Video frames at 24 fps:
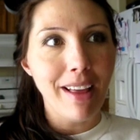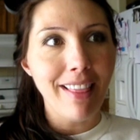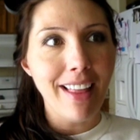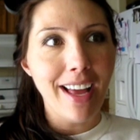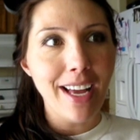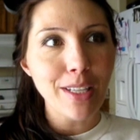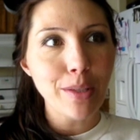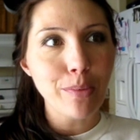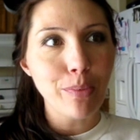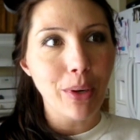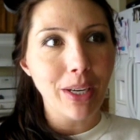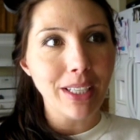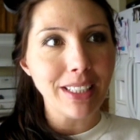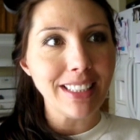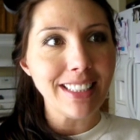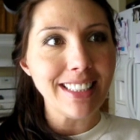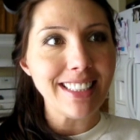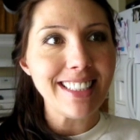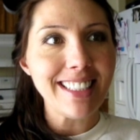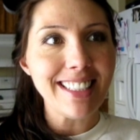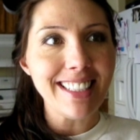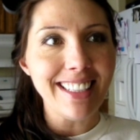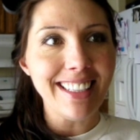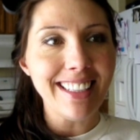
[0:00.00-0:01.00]
last
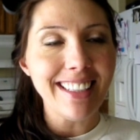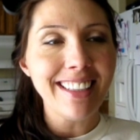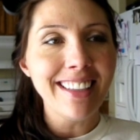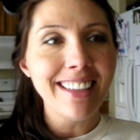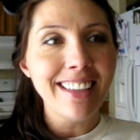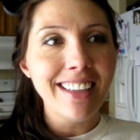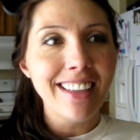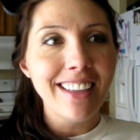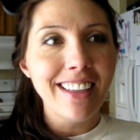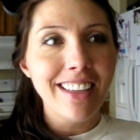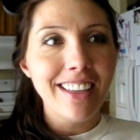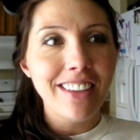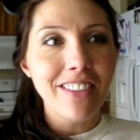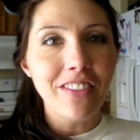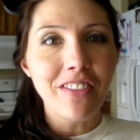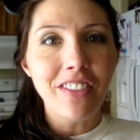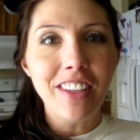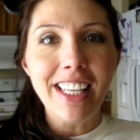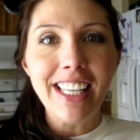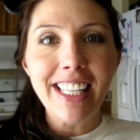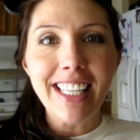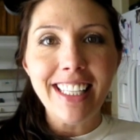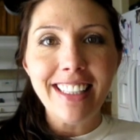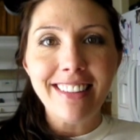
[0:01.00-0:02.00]
pregnancy,
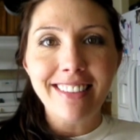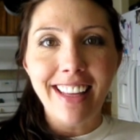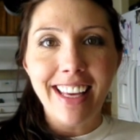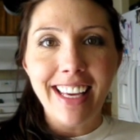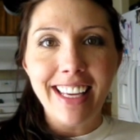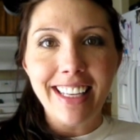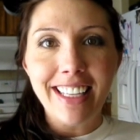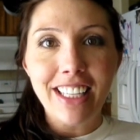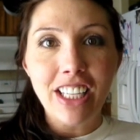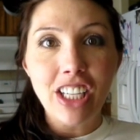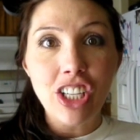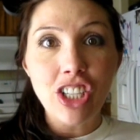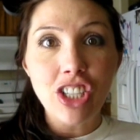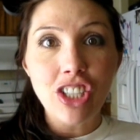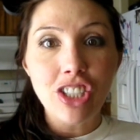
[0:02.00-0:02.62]
getting like